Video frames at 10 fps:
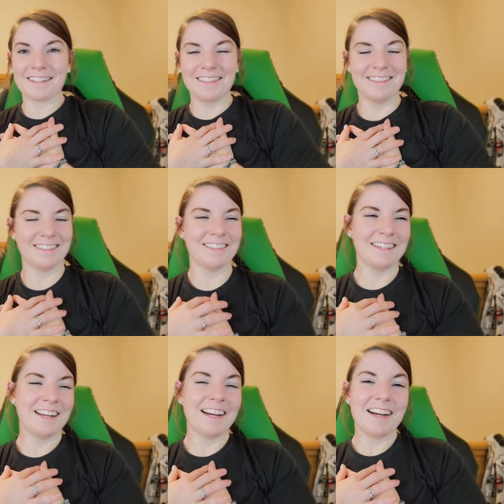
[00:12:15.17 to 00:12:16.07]
um,
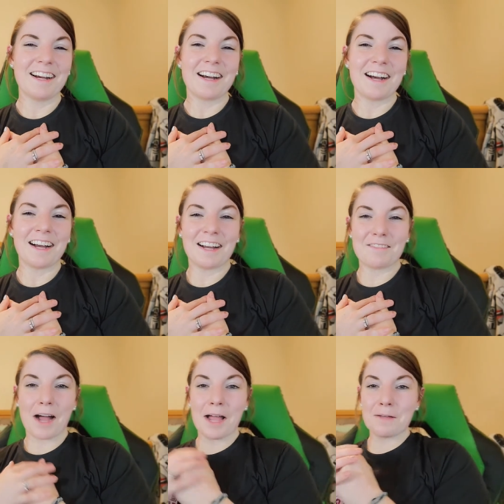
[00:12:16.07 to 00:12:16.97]

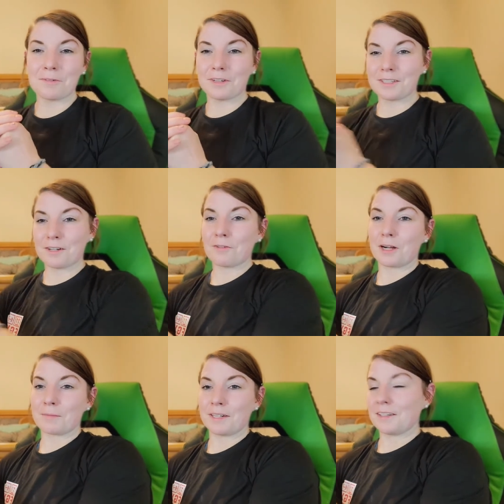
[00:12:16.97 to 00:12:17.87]
I am going to go
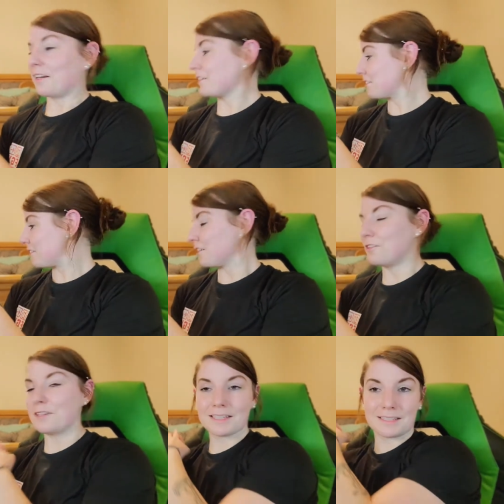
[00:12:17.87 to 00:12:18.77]
walk my dogs.
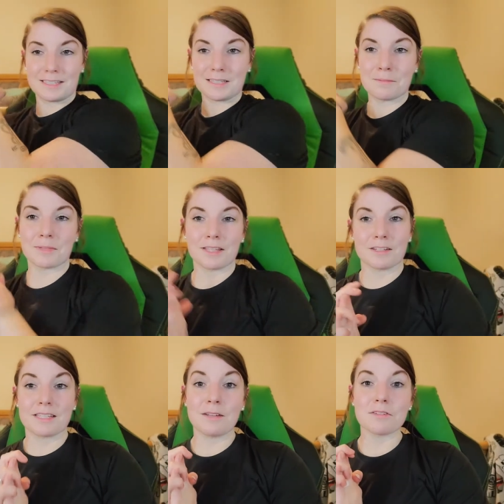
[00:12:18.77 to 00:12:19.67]
You can't see them, but they're
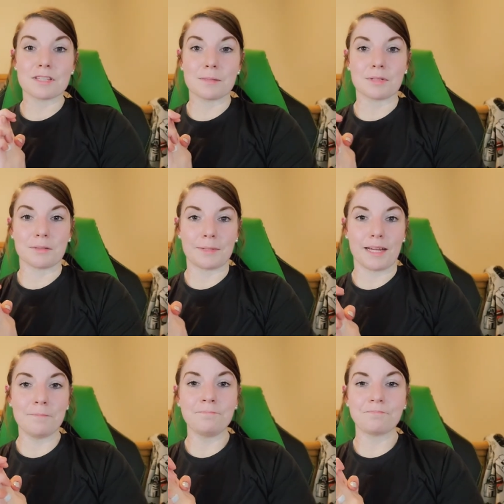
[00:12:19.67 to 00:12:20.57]
sound asleep on the
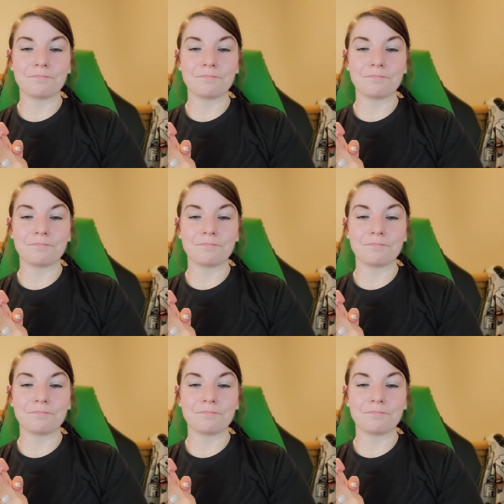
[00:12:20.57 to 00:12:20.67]
bed.